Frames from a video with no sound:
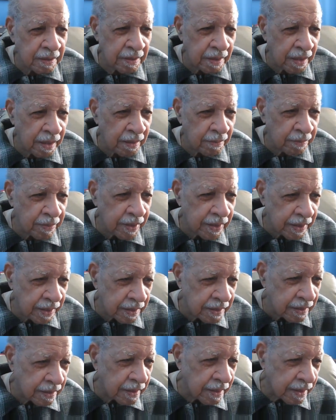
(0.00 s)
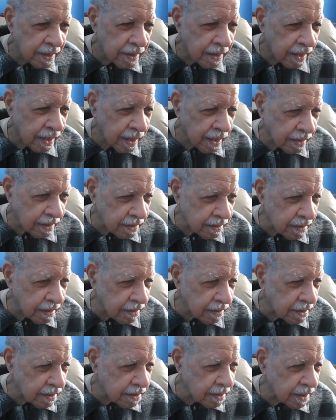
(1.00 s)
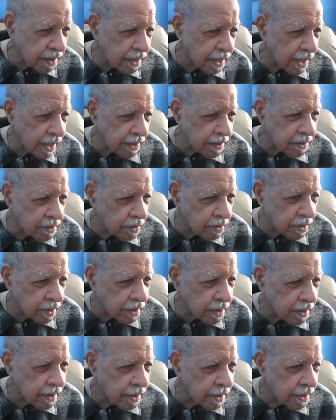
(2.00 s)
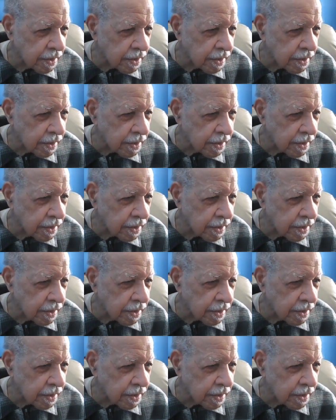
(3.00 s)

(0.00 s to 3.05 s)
Yeah, I'm glad I could enlighten you on it.